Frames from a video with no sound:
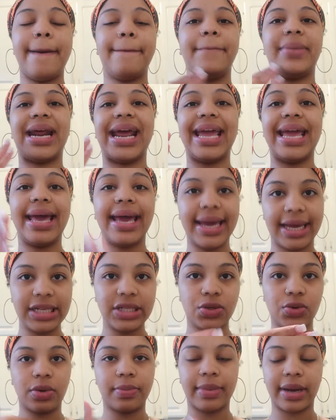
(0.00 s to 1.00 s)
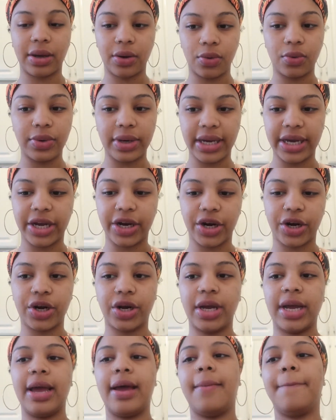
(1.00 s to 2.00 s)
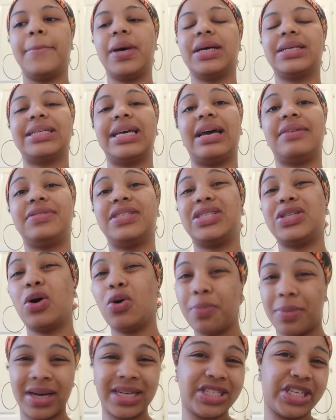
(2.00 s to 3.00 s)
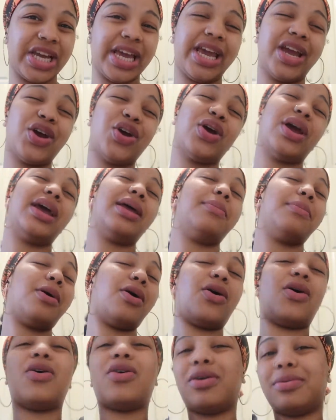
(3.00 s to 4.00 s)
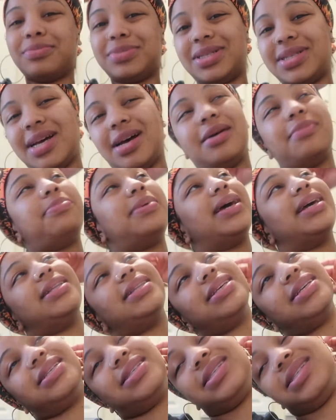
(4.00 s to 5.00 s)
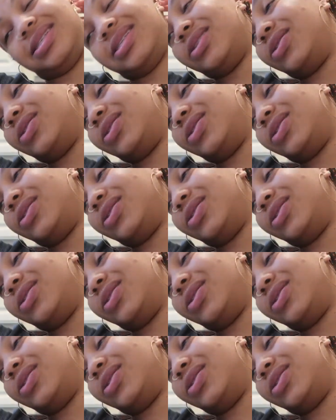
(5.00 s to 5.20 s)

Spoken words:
But I hate doing my own hair because I have so much hair and my arms up like this is